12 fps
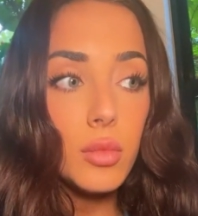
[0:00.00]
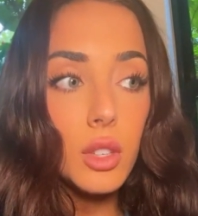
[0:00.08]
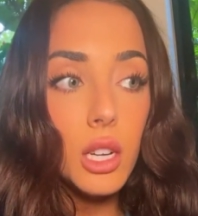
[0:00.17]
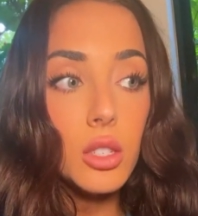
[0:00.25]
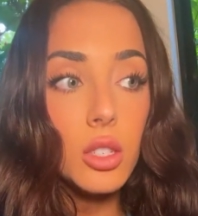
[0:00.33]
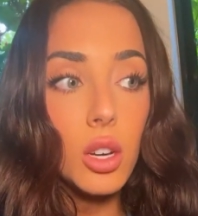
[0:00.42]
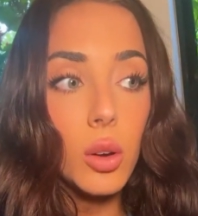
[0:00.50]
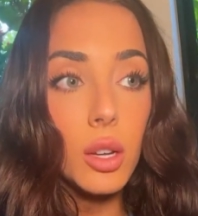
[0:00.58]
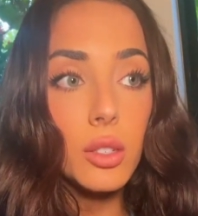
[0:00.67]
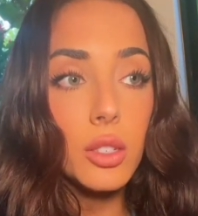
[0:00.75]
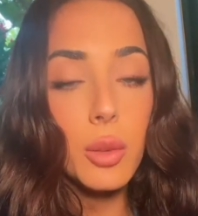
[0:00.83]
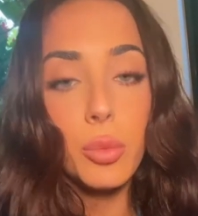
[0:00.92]
And so I
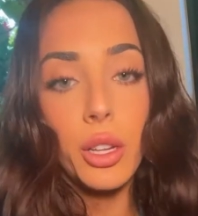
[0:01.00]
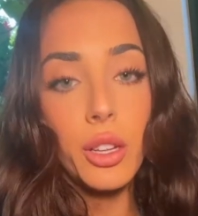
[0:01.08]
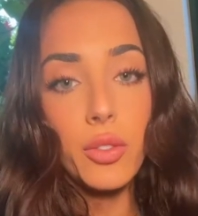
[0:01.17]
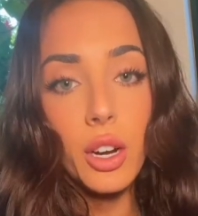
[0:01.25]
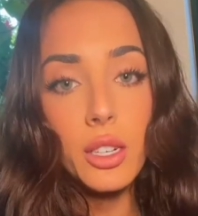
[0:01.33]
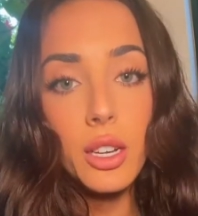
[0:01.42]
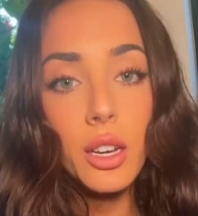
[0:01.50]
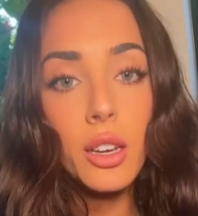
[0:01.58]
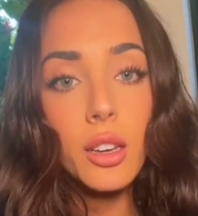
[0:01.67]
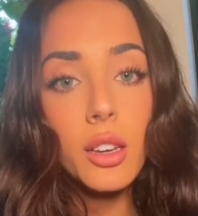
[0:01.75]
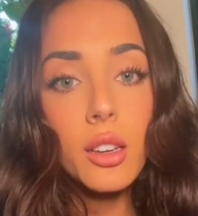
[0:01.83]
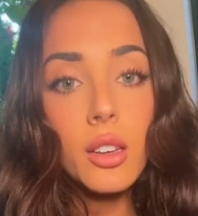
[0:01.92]
was completely
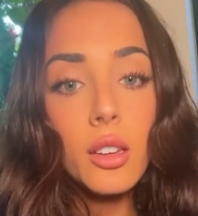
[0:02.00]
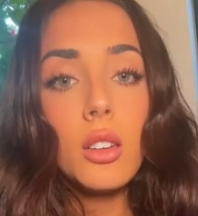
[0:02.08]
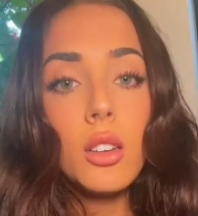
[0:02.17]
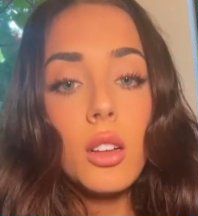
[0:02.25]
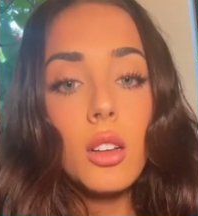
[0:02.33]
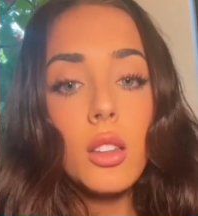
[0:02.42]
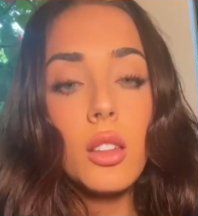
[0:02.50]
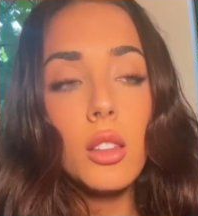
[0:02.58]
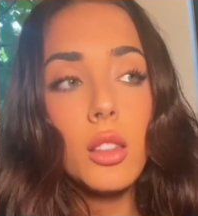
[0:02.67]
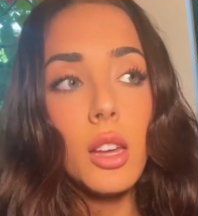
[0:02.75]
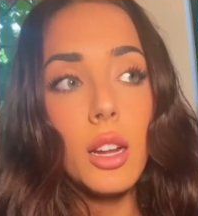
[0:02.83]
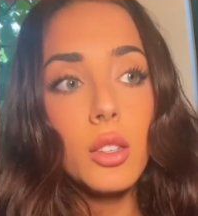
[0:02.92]
frantic.
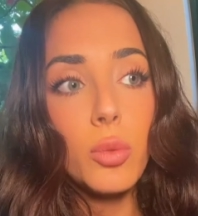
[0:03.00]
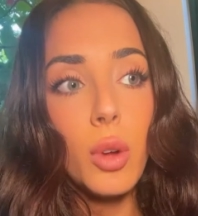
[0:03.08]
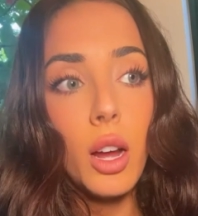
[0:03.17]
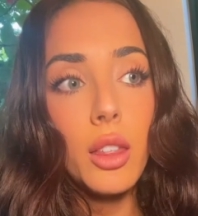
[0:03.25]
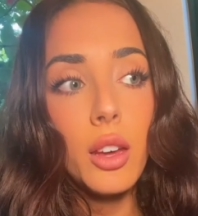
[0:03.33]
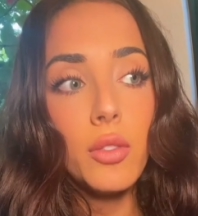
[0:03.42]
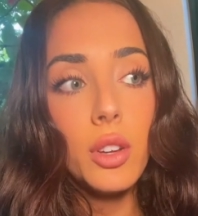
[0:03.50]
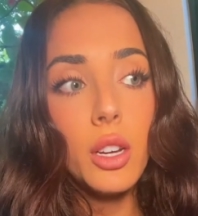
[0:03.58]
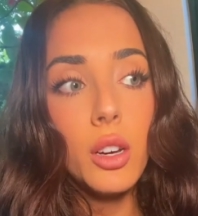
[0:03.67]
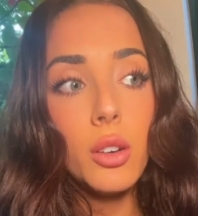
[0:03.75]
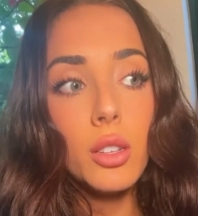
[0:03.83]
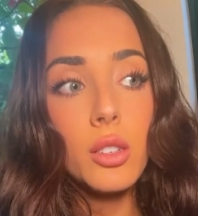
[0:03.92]
That is why that
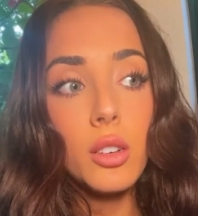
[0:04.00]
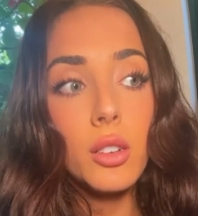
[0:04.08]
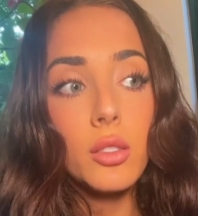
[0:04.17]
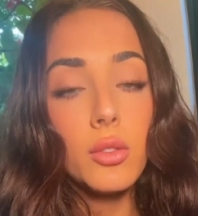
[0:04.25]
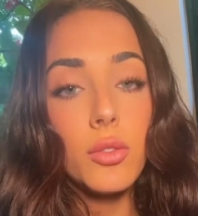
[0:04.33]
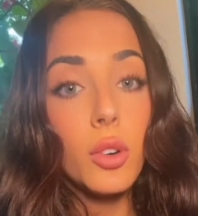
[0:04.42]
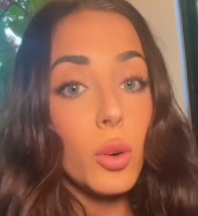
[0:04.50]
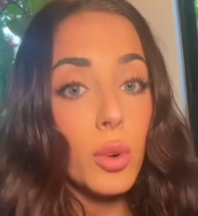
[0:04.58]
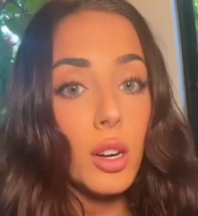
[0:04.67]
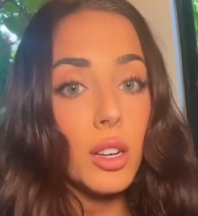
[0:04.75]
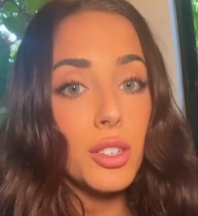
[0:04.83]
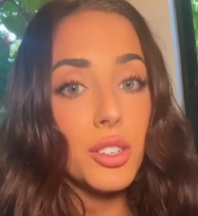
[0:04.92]
video is, for
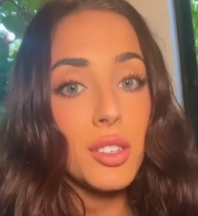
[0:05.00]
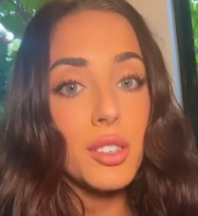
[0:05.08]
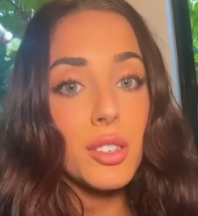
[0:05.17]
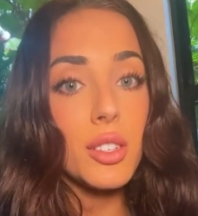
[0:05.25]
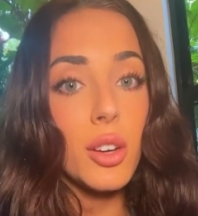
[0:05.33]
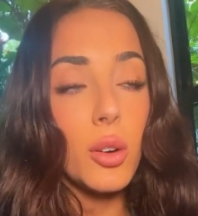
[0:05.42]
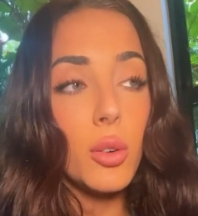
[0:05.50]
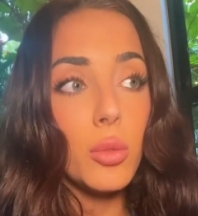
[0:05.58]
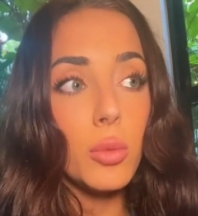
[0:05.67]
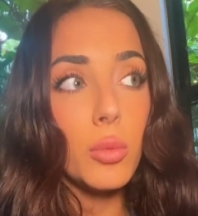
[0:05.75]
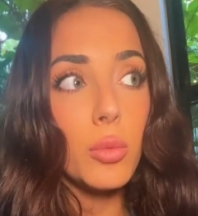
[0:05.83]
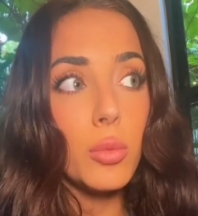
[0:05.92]
one, just
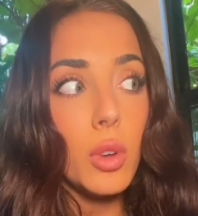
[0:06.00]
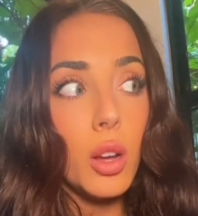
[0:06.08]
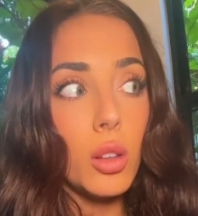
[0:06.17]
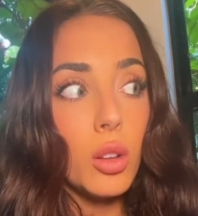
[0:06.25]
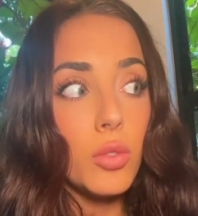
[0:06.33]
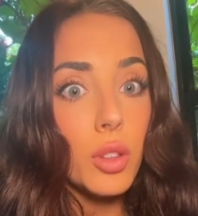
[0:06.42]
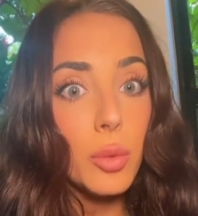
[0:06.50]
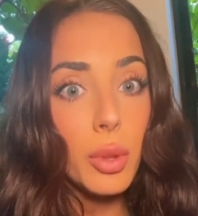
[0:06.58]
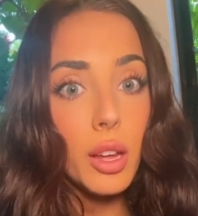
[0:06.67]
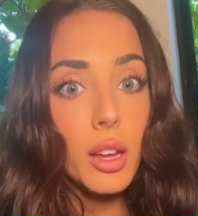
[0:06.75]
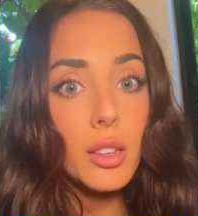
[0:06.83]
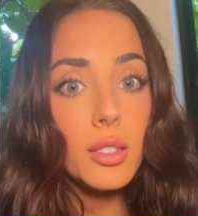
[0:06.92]
so all over the
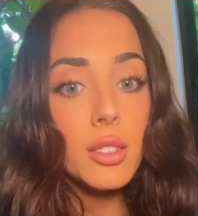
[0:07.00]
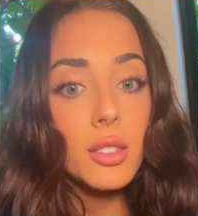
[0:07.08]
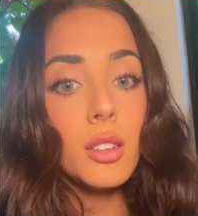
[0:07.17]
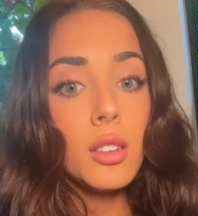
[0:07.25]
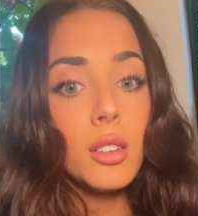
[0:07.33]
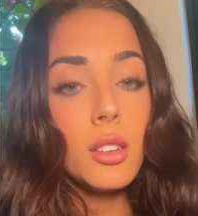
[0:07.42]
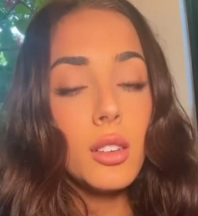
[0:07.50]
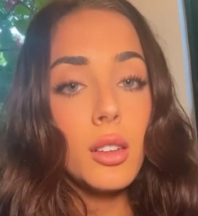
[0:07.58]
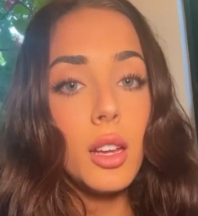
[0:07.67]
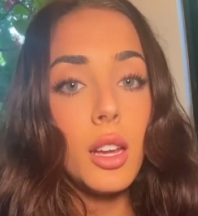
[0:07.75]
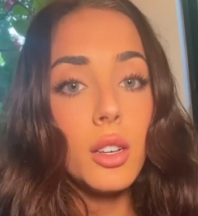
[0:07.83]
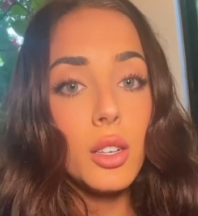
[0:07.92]
place.
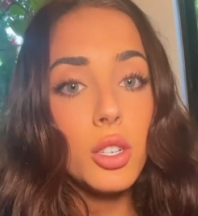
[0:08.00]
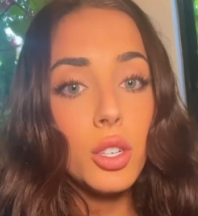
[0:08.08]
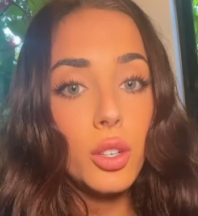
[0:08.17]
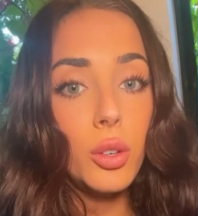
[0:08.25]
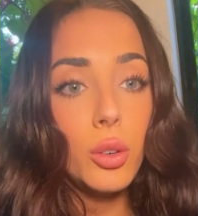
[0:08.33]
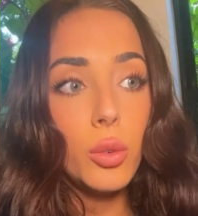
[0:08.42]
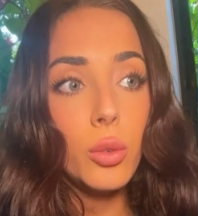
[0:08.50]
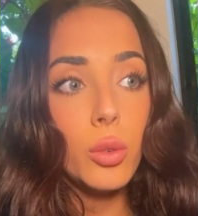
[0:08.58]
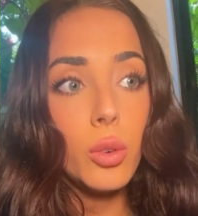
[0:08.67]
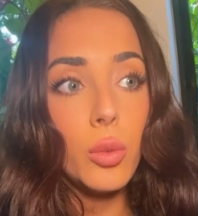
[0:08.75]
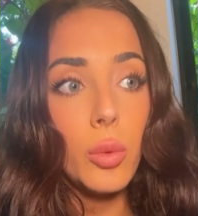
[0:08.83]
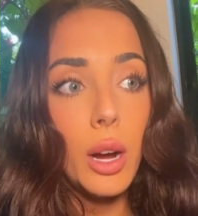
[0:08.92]
And two,
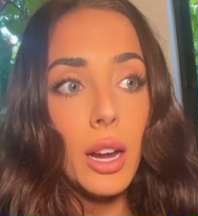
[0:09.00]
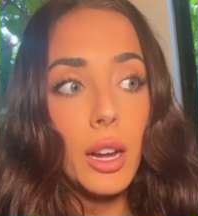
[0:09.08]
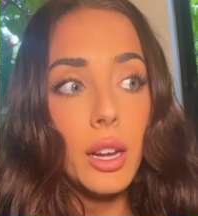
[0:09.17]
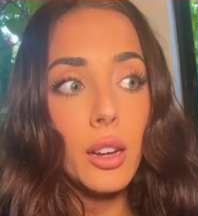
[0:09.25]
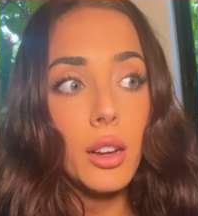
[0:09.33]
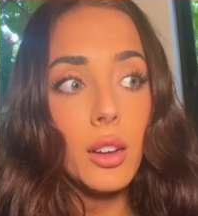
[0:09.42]
why